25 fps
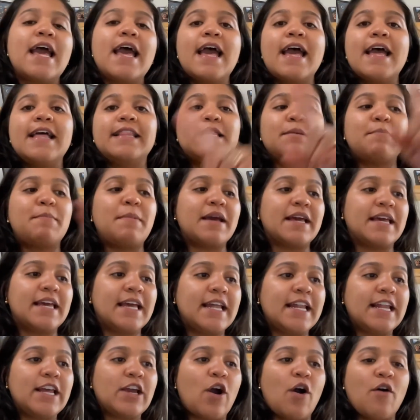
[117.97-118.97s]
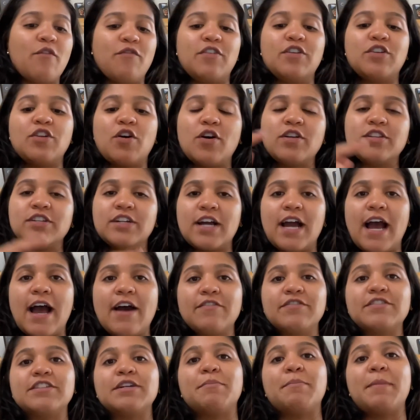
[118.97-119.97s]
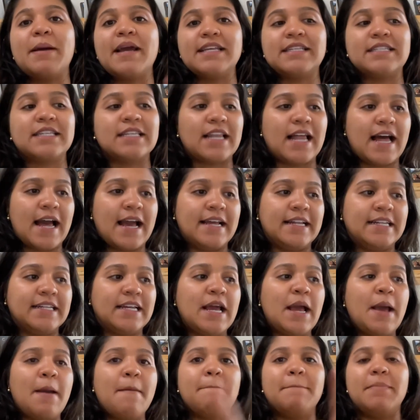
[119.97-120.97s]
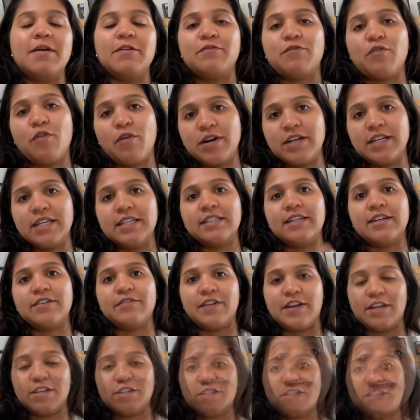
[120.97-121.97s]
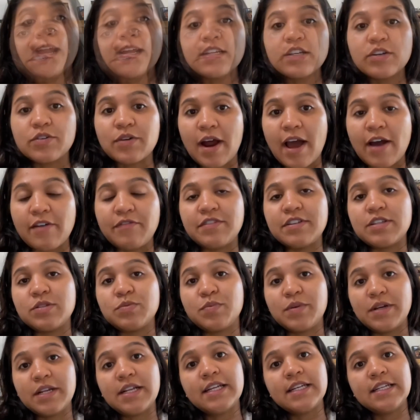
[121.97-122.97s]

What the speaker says: and the beginning of another after baseline before the intervention. The line graph is really